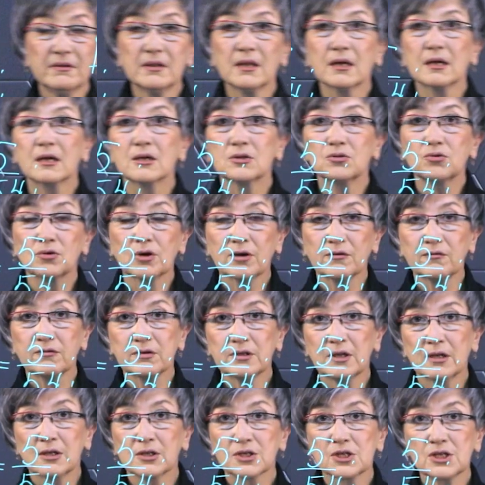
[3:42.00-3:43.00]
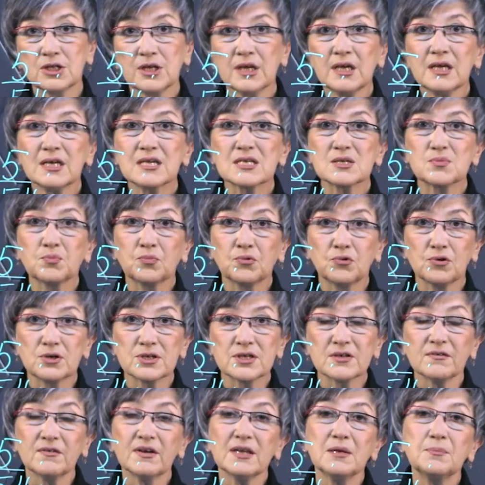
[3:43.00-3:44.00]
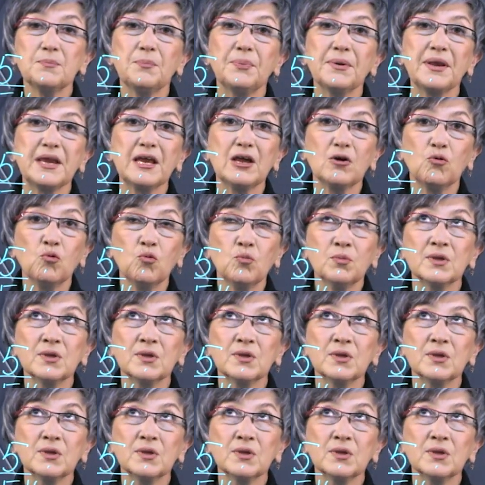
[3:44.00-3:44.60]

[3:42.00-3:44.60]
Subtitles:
rule you should use when multiplying our